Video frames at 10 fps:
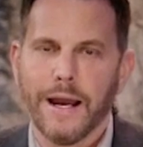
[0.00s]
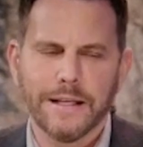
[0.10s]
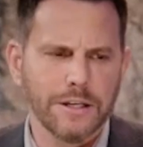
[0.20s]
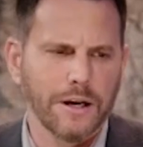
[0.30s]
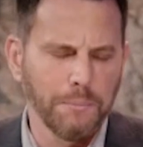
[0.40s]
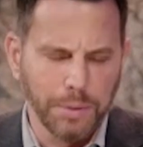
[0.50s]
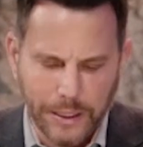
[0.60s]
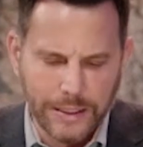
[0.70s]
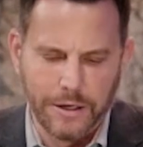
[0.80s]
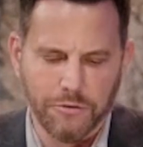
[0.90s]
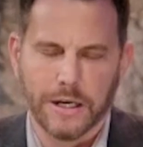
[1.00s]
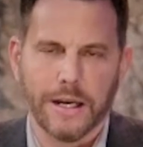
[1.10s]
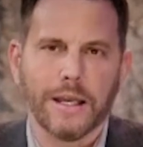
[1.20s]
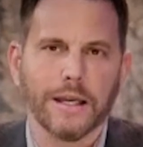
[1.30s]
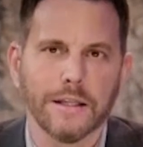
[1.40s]
It's a completely
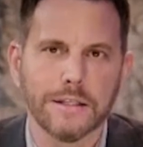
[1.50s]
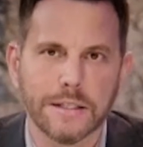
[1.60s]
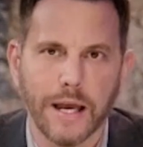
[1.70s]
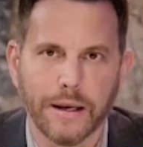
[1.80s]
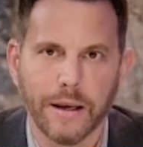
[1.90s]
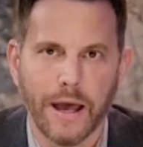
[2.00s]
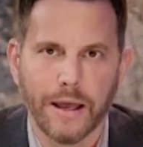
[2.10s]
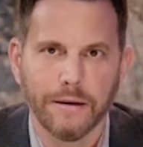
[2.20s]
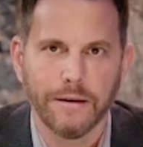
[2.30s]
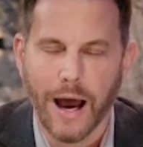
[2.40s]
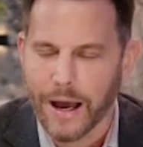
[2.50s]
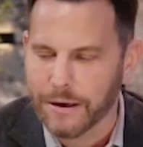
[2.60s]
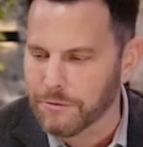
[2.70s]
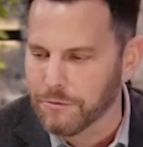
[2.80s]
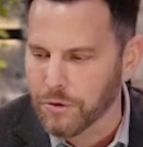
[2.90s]
ridiculous and
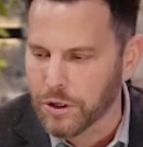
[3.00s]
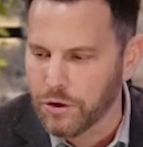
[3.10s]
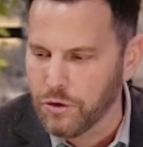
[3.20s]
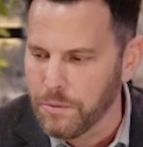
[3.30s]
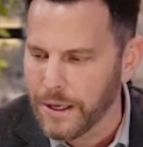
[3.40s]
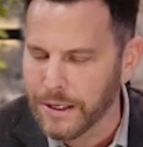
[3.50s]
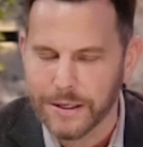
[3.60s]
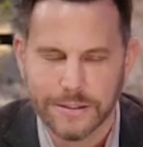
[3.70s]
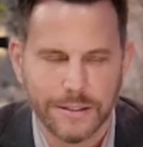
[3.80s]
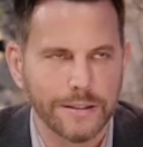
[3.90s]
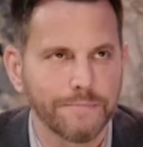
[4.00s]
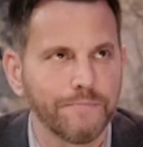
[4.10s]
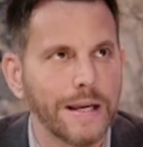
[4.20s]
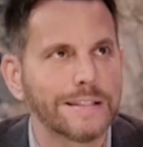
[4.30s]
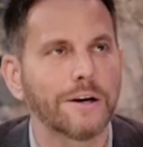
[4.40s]
not
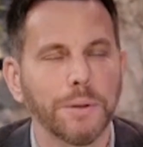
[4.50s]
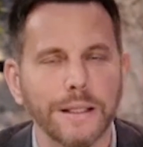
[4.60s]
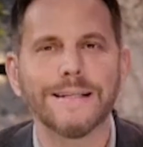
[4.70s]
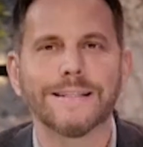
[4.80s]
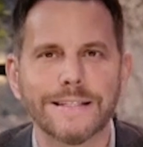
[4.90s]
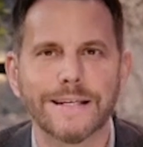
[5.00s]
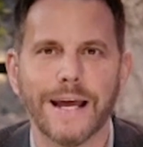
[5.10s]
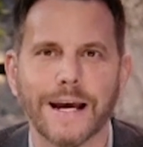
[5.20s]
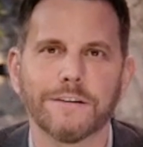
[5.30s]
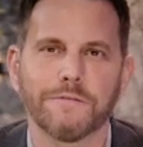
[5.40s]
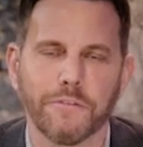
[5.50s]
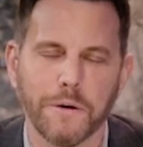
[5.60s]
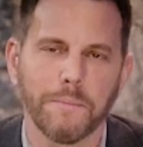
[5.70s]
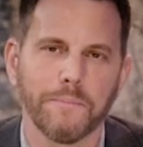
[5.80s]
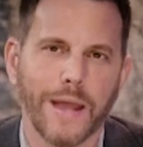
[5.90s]
it's completely disconnected
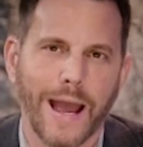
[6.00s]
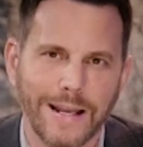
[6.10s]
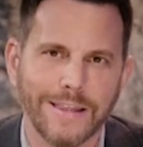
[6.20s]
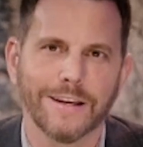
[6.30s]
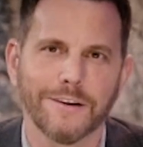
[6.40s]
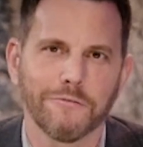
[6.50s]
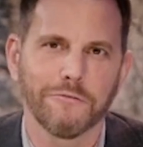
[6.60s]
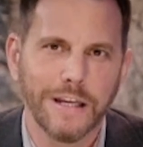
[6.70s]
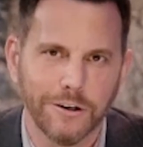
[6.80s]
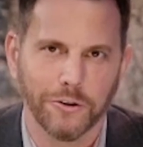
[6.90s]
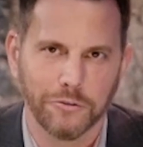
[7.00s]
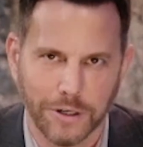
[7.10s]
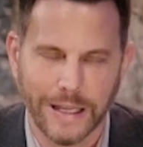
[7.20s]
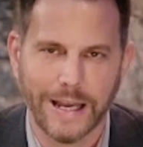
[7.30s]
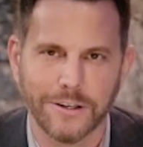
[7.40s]
from anything real
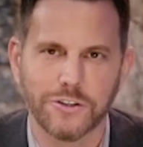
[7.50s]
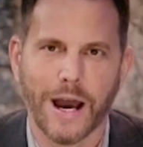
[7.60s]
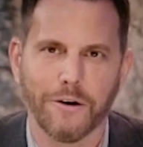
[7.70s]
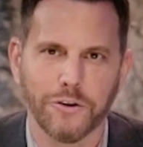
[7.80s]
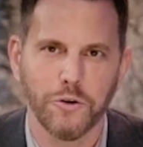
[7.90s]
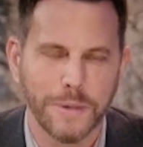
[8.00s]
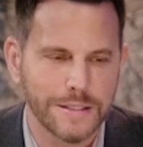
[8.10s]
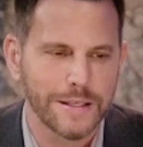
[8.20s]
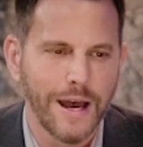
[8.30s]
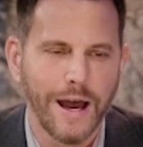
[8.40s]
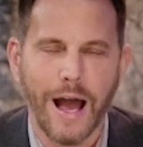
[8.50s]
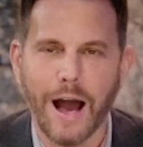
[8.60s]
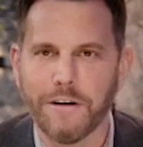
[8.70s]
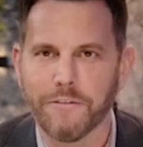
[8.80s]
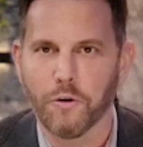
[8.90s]
related to how humans
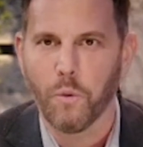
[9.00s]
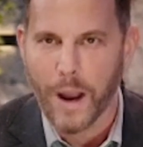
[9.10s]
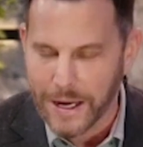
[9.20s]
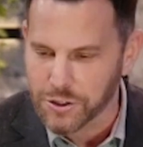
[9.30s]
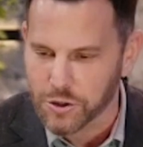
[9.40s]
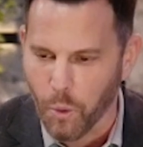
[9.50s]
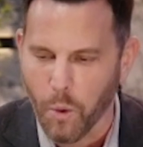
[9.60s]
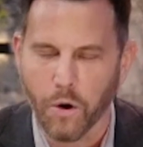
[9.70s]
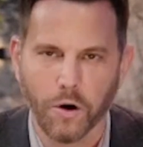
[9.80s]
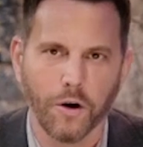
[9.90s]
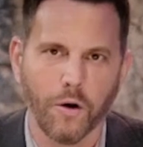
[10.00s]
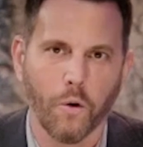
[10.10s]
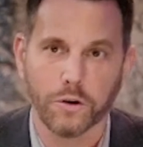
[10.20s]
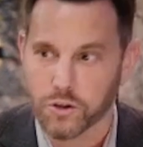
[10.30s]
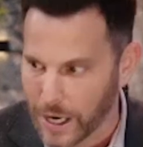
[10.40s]
have ever waged war
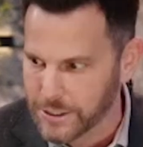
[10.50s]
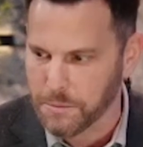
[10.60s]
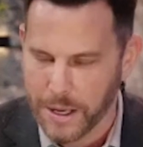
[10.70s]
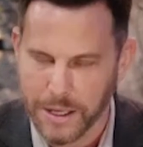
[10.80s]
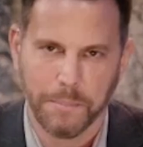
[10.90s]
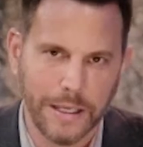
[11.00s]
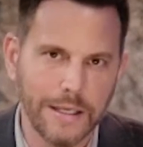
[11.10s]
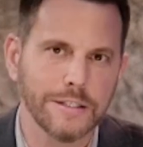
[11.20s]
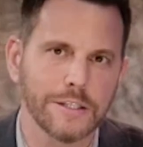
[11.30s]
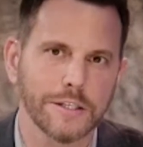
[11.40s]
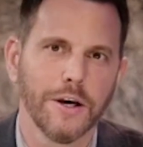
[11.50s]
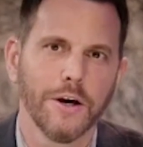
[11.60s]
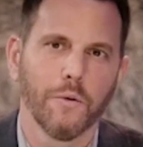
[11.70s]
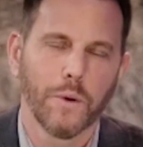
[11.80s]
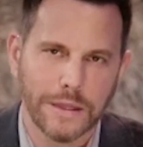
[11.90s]
or tried to make peace
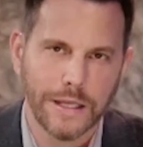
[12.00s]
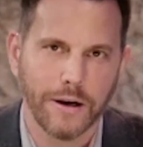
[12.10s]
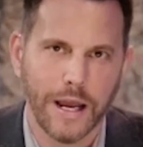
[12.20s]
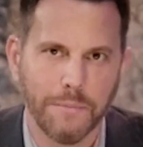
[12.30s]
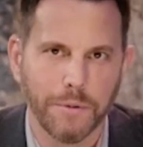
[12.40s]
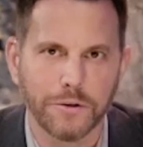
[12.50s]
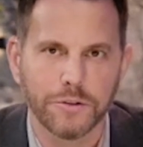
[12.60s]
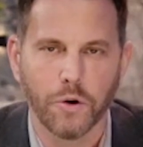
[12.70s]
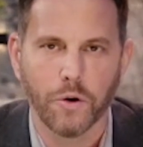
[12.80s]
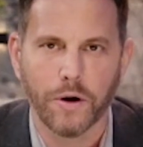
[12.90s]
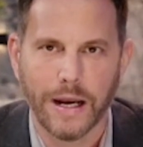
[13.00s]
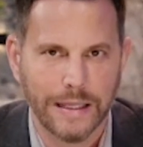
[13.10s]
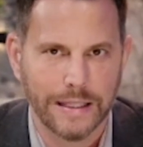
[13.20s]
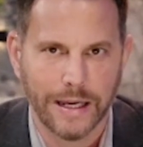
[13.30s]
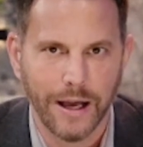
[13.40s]
with their neighbors or
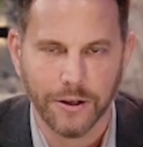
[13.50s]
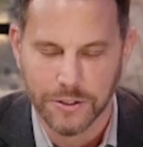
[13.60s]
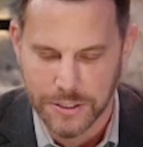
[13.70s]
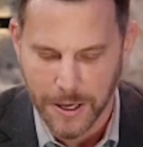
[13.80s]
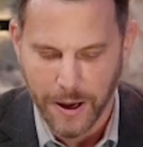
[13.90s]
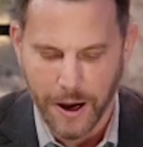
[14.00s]
anything else.